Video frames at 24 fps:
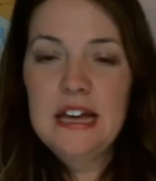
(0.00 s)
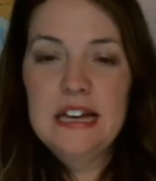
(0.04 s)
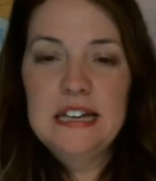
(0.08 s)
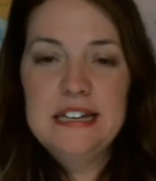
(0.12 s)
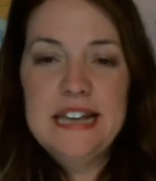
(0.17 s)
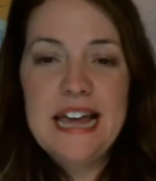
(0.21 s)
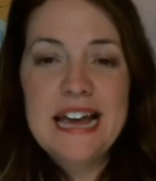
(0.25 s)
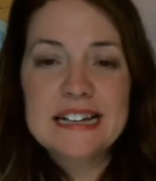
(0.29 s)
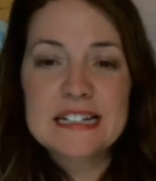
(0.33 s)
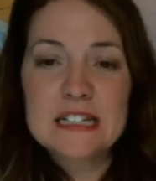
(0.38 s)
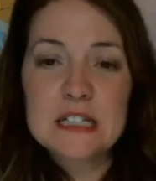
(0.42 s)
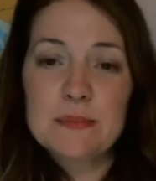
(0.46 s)

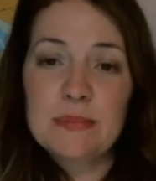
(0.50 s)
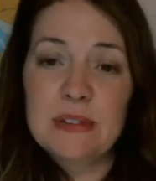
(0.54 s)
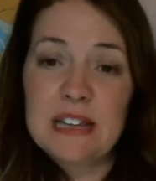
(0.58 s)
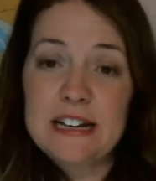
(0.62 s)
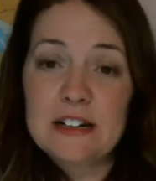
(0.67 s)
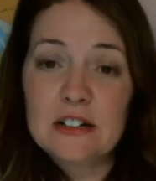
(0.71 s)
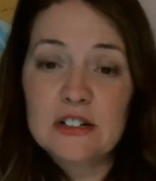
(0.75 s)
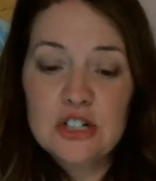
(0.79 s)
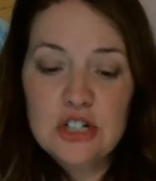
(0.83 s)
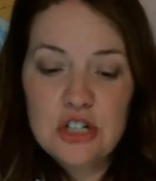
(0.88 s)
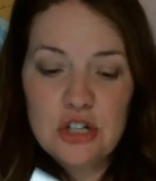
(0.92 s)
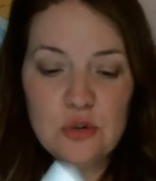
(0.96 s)
Next,
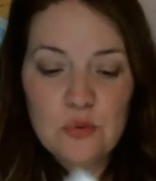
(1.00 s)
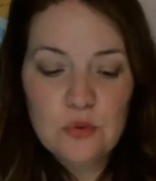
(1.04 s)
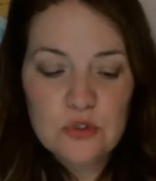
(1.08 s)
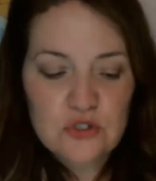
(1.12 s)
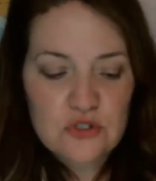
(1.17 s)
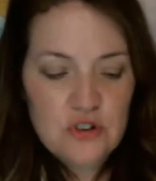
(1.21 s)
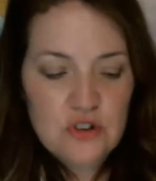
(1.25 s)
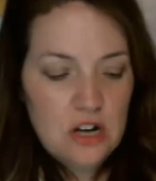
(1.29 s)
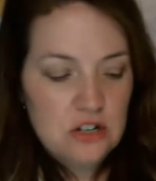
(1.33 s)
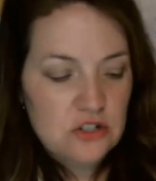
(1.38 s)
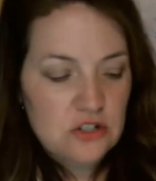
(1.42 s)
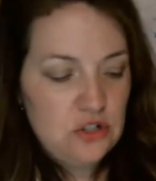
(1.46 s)
player 2 will
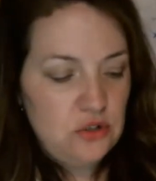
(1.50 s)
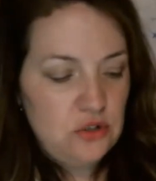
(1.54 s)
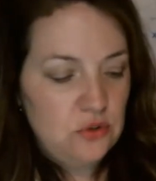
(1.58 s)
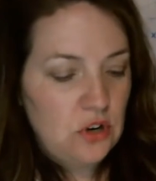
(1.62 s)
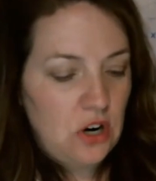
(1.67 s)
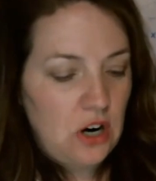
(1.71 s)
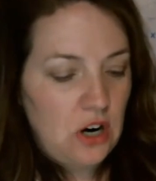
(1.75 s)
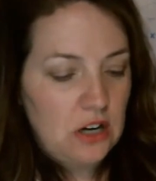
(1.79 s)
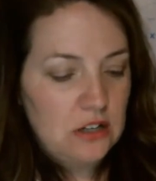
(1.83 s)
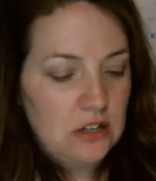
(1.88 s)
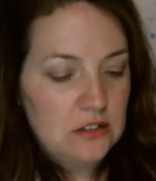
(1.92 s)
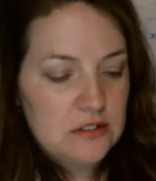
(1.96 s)
draw two
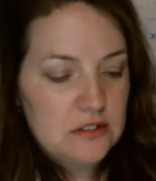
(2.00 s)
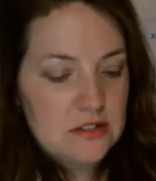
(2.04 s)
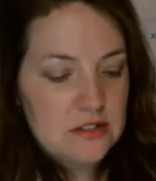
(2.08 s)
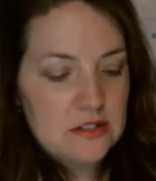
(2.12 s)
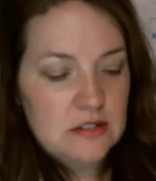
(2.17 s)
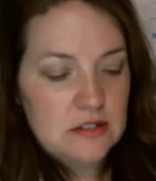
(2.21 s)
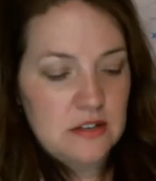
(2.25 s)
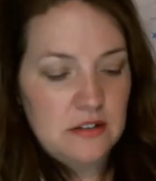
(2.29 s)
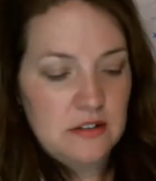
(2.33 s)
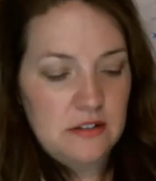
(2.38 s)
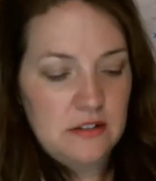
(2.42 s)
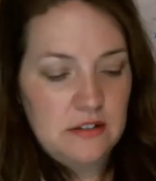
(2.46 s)

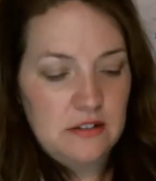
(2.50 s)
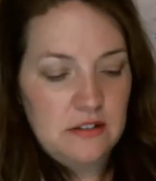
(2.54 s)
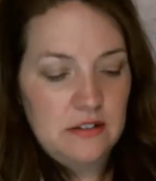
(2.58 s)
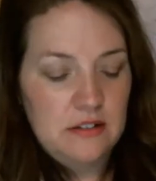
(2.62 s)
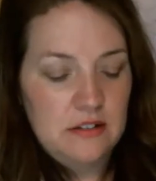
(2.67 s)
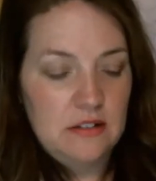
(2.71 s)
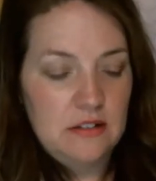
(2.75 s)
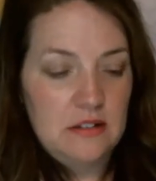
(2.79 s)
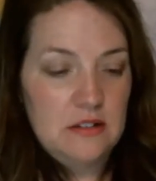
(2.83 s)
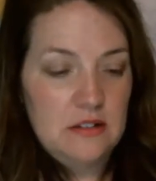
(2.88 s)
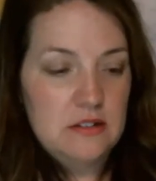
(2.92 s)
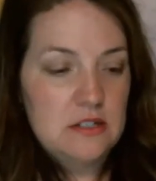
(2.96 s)
cards.
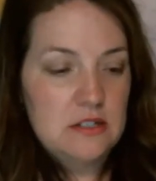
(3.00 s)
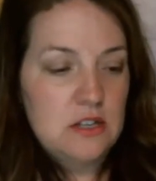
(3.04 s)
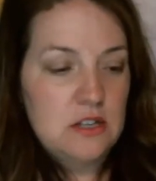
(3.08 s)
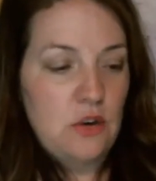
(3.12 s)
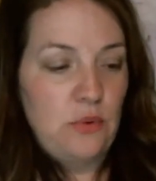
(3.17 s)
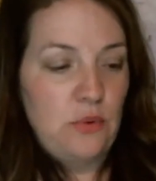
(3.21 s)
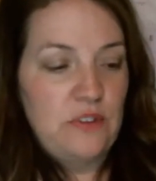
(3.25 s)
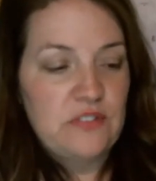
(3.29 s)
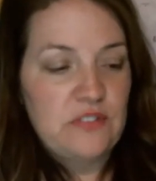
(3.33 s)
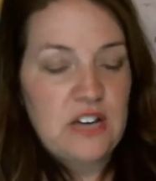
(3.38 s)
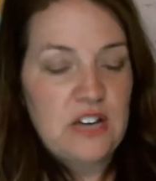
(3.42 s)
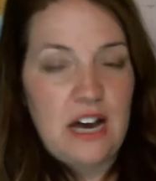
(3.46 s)
So
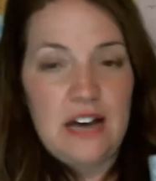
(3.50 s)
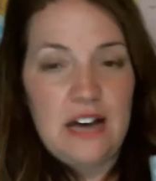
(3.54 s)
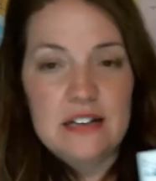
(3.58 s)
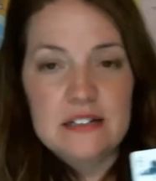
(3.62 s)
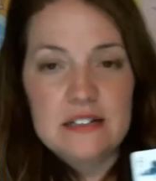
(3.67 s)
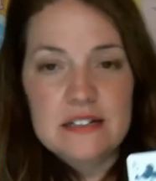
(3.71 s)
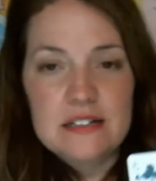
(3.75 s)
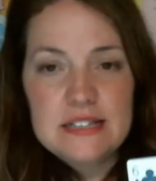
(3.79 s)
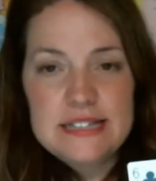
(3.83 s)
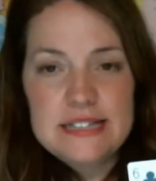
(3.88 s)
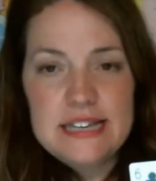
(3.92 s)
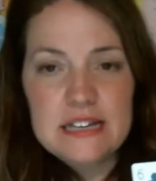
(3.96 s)
we've got
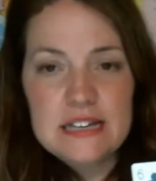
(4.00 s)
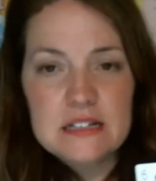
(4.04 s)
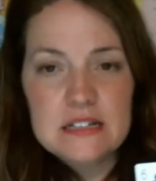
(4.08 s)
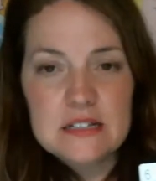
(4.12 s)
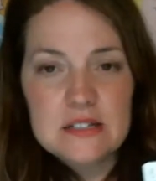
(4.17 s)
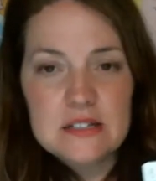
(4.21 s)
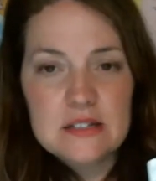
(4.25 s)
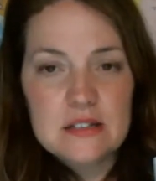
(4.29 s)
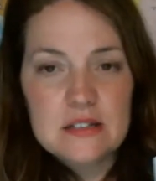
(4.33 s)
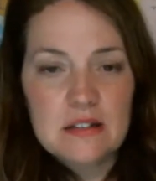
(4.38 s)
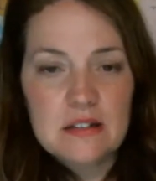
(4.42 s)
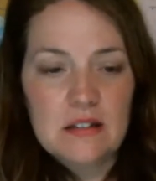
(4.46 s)

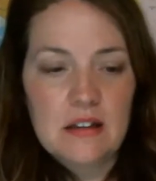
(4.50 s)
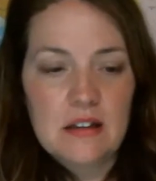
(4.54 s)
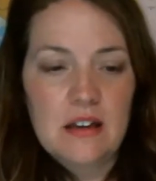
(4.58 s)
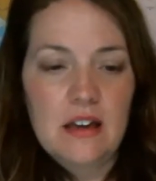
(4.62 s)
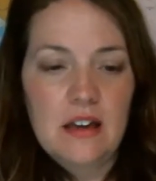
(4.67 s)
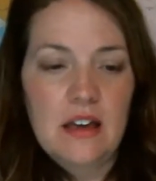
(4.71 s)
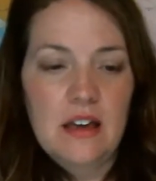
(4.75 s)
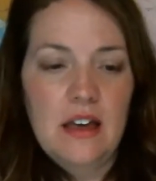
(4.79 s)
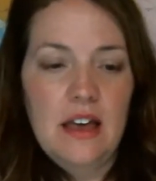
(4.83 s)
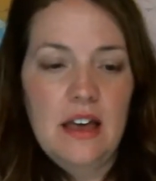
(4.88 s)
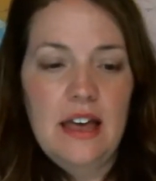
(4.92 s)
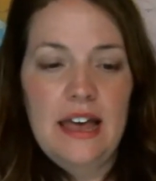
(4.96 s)
6
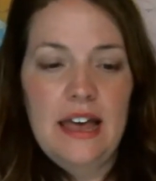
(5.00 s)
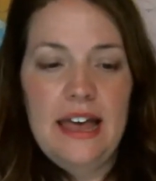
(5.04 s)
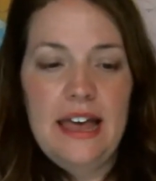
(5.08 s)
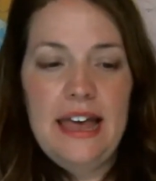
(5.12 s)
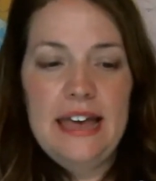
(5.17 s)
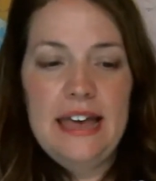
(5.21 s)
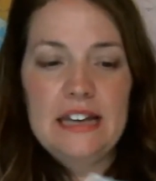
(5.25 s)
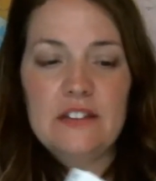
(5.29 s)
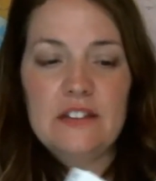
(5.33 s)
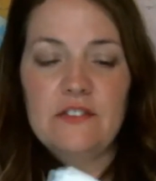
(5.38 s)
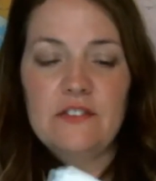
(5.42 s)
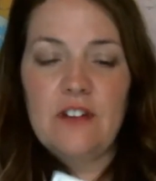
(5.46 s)

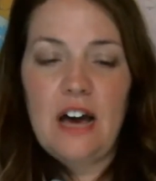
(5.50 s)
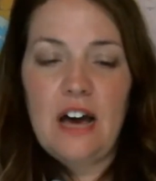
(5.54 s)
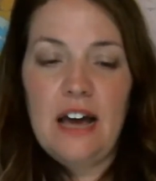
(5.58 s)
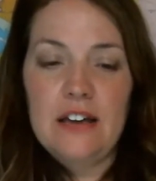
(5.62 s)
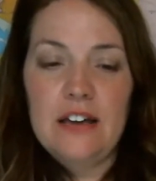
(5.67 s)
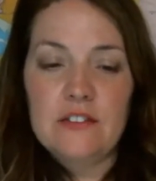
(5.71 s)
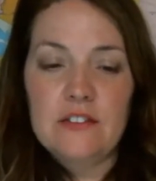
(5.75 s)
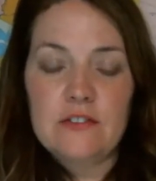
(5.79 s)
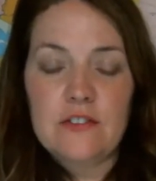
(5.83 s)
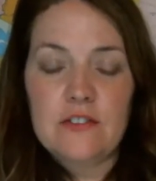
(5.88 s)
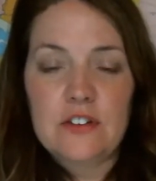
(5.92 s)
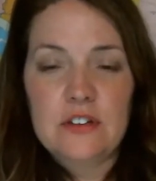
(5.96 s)
and a 5.
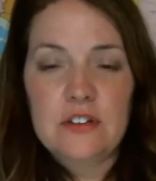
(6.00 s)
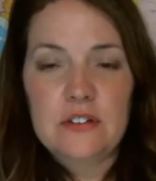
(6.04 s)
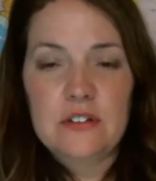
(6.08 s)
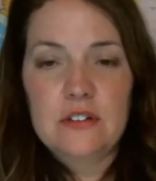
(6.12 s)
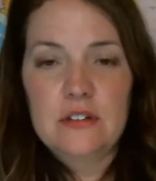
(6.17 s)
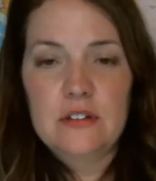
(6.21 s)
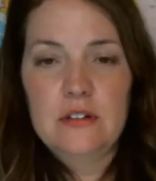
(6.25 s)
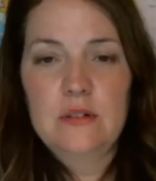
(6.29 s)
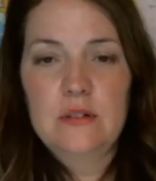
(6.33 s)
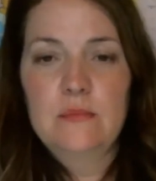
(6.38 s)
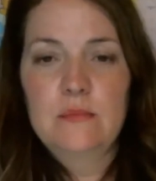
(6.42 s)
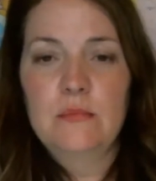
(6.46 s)

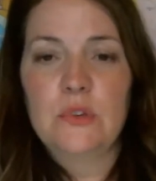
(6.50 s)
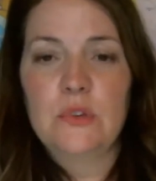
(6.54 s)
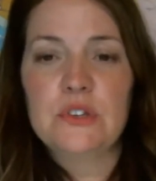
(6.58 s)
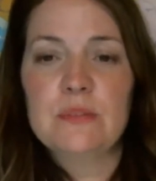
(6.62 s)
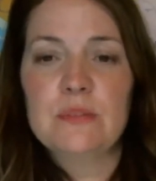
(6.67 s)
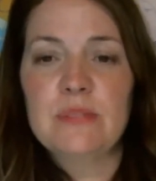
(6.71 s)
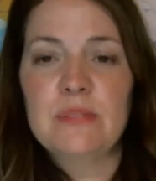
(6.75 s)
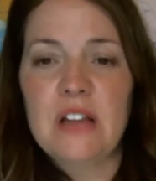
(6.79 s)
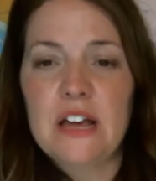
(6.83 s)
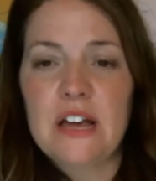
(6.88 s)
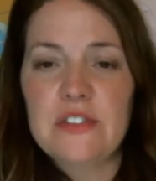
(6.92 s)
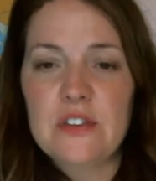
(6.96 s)

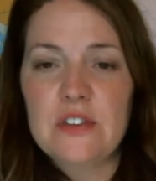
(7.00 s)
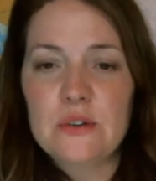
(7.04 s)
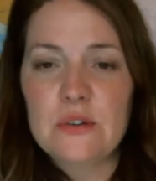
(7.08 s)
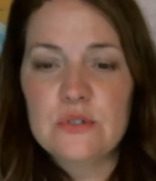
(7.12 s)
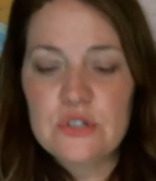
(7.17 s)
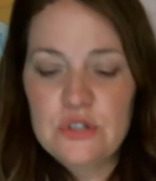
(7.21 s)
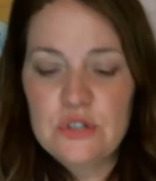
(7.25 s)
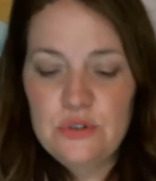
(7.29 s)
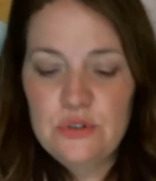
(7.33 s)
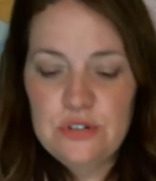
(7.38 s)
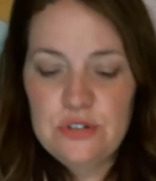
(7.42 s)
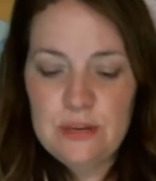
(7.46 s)
Multiply
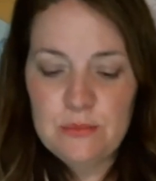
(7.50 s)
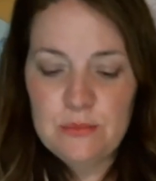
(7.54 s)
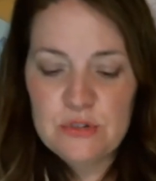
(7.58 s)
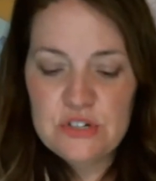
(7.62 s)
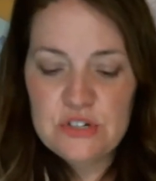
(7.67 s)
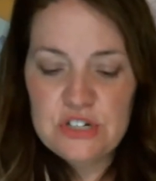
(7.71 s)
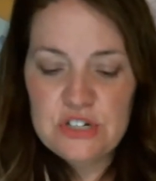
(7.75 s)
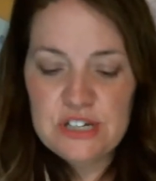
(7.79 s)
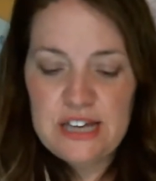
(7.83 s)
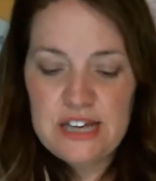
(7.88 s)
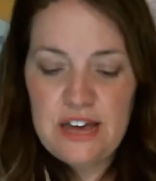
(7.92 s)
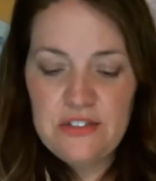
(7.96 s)
those two numbers
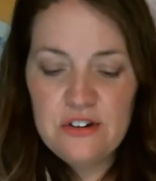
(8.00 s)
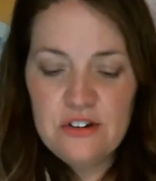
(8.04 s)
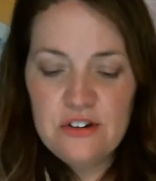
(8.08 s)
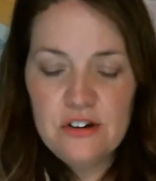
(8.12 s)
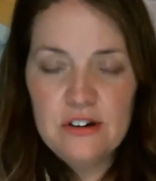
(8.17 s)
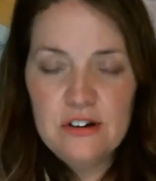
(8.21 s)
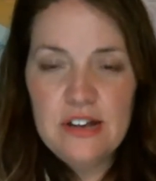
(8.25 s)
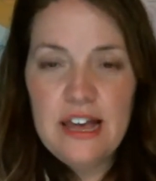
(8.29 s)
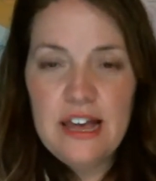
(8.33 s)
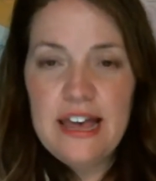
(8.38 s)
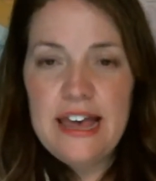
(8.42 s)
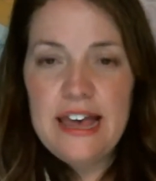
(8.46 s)
together
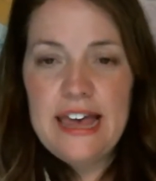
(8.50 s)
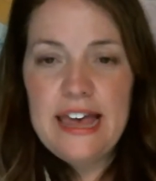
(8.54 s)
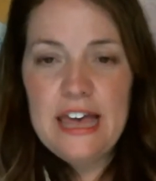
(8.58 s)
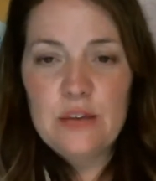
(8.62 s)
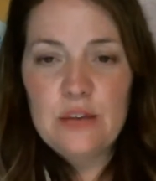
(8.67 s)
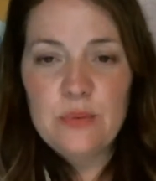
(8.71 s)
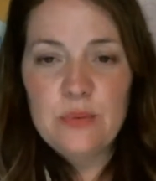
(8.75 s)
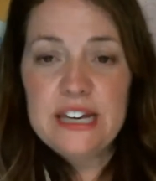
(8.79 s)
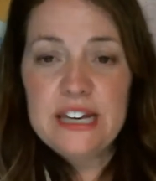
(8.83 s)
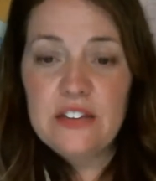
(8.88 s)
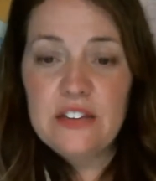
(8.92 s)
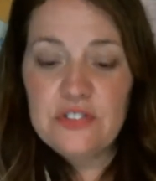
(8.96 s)
and
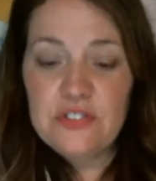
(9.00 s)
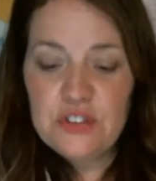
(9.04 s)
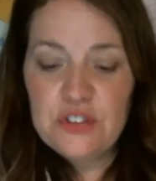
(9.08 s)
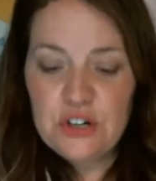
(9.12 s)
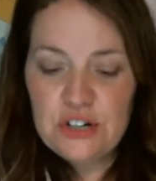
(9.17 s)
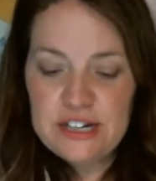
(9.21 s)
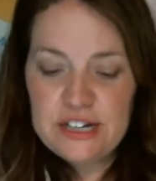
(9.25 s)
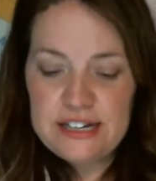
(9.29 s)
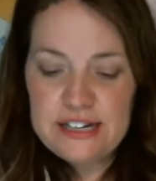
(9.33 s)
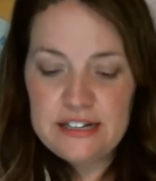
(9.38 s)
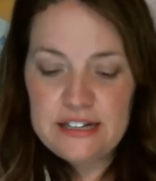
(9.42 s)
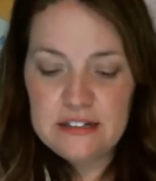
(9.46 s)
we get
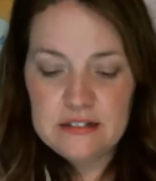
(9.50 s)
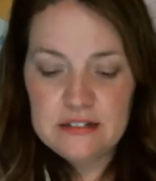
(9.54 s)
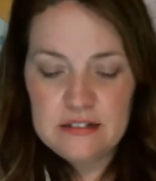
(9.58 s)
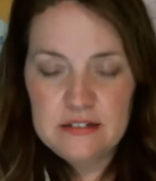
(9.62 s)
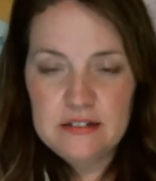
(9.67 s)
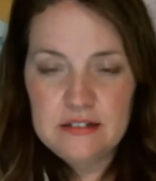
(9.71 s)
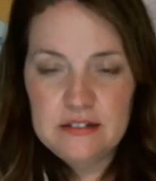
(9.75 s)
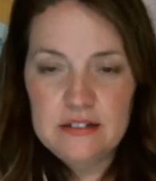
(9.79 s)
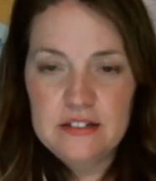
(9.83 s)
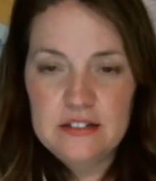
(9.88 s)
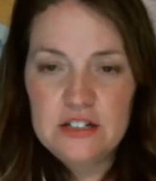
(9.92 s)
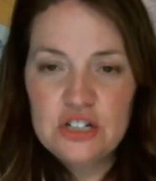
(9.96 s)
30.
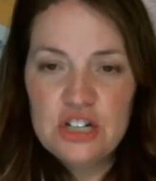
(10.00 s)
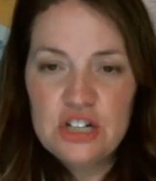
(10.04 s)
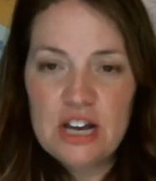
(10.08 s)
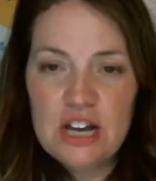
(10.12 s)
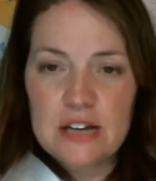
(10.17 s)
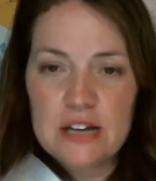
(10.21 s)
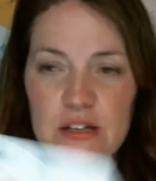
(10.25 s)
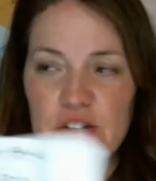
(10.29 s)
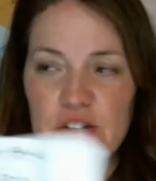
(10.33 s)
Check